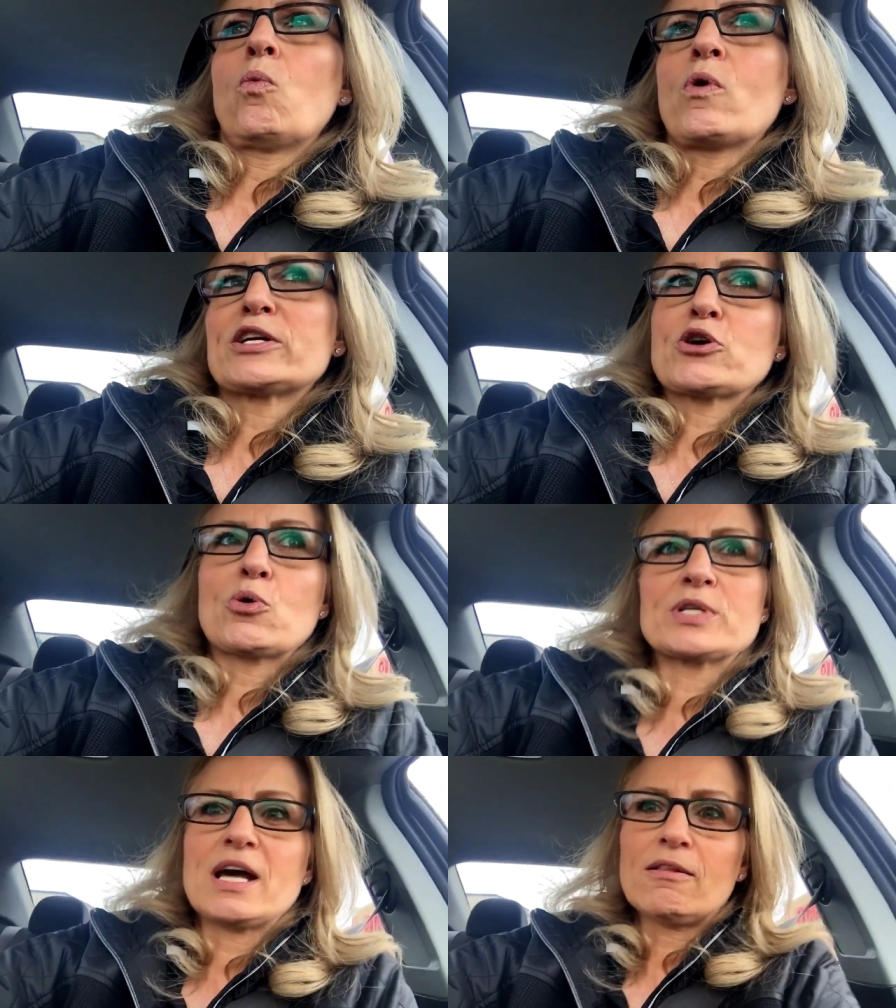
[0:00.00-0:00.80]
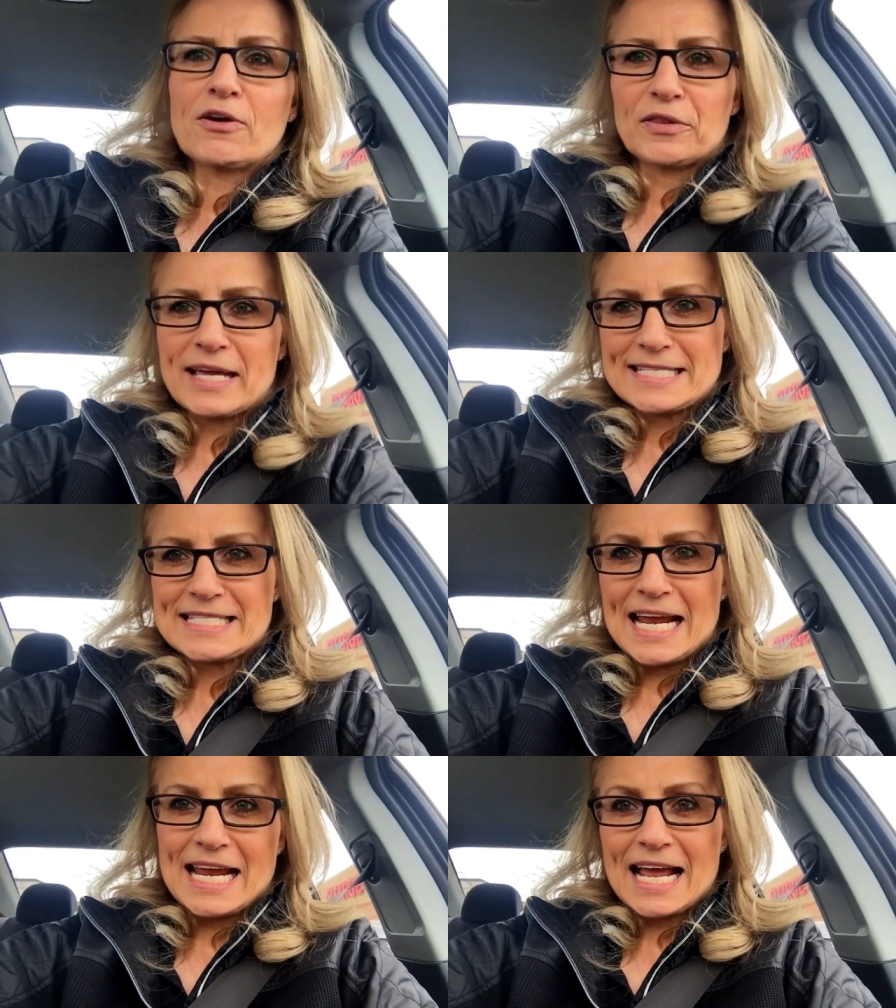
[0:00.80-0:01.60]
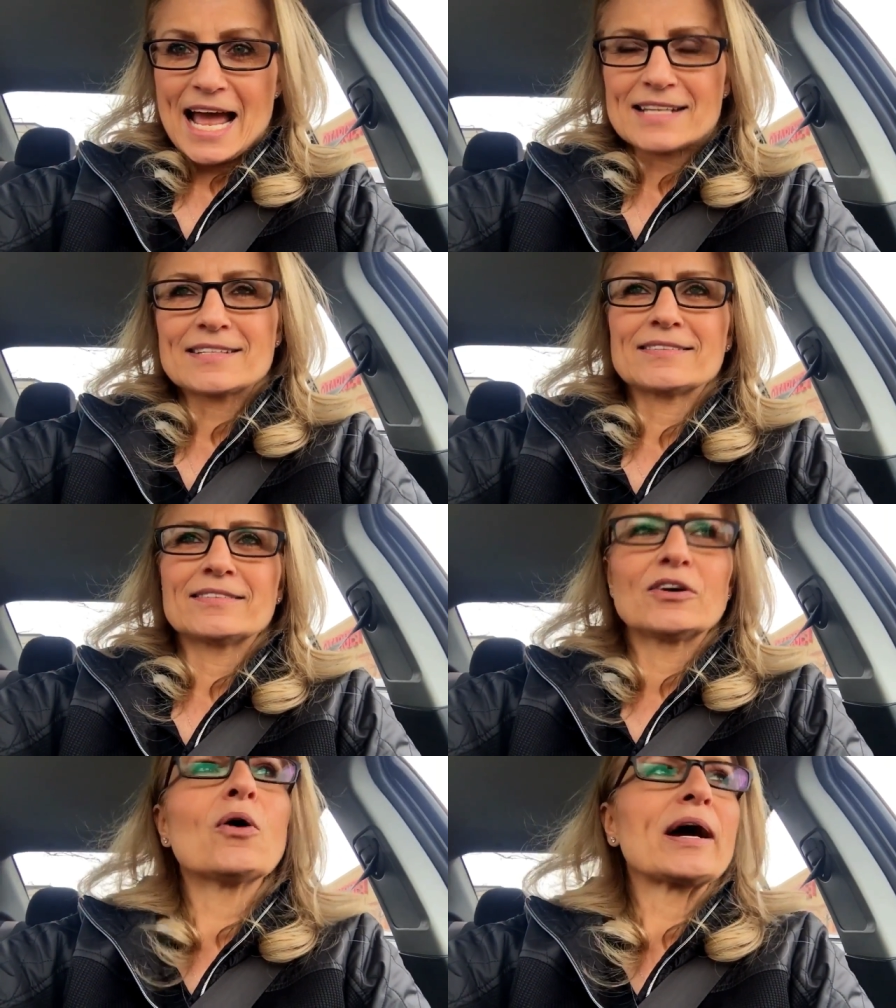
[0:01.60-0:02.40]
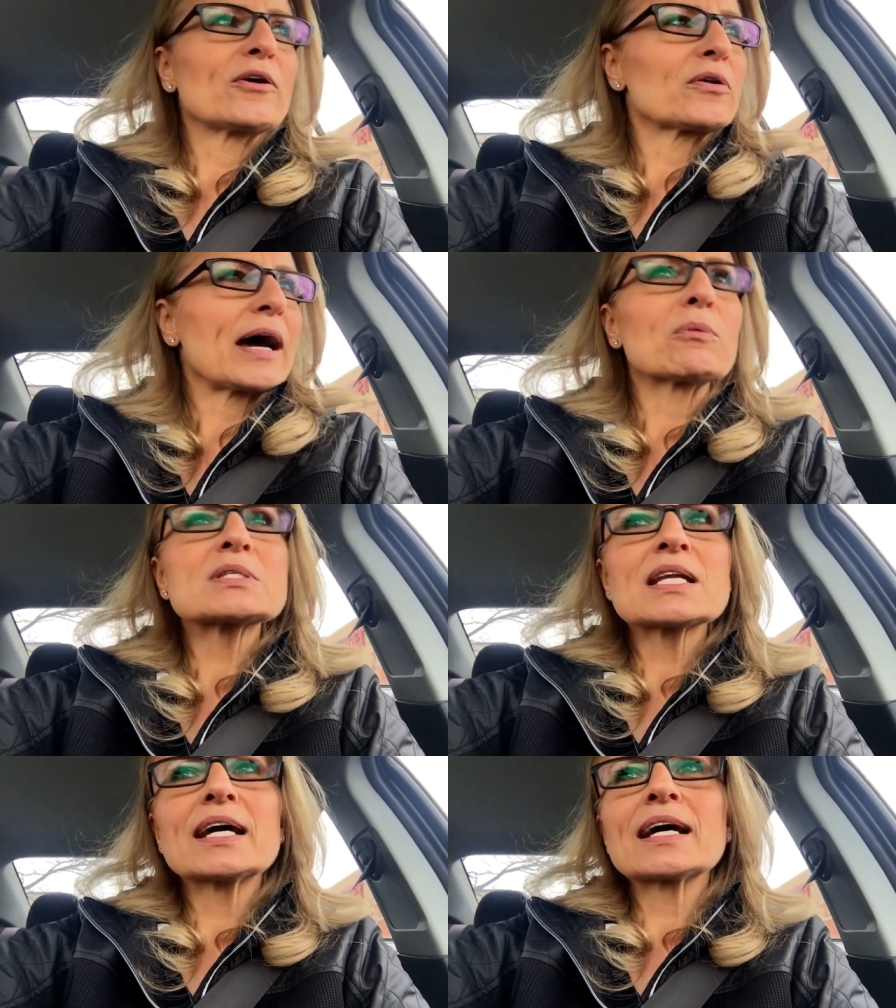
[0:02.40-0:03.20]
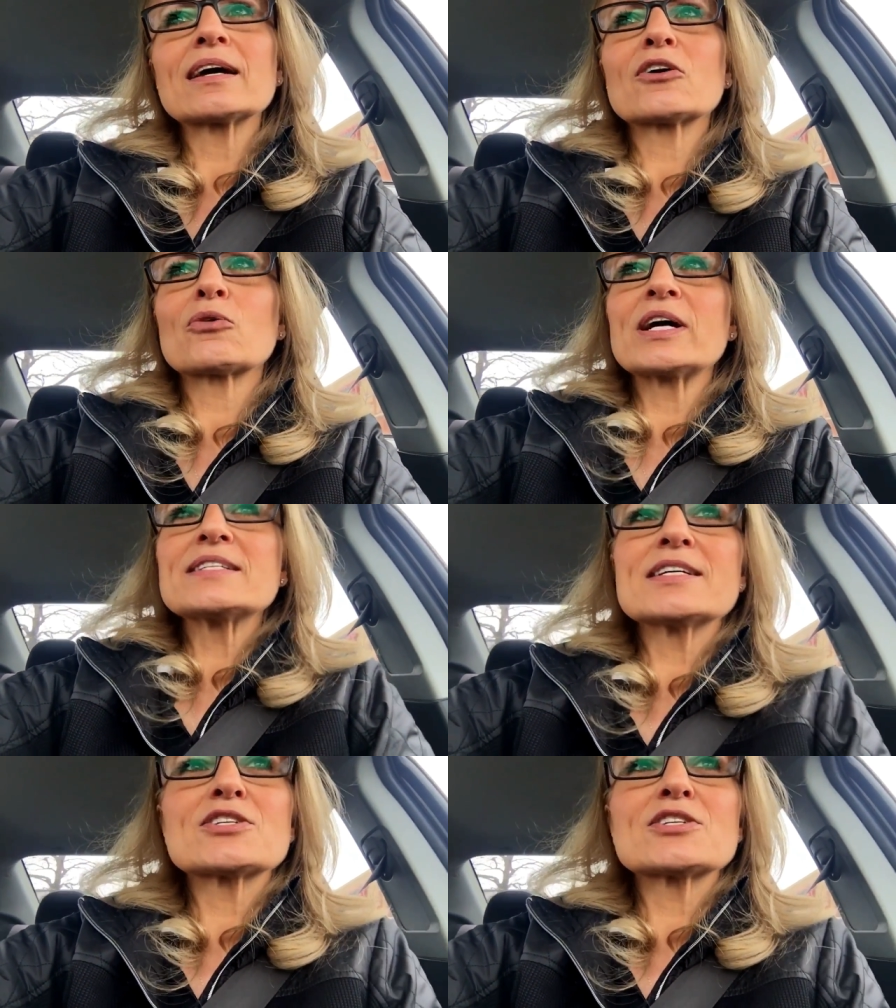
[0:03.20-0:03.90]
which hotel are they staying at? Oh, I know, that was like crazy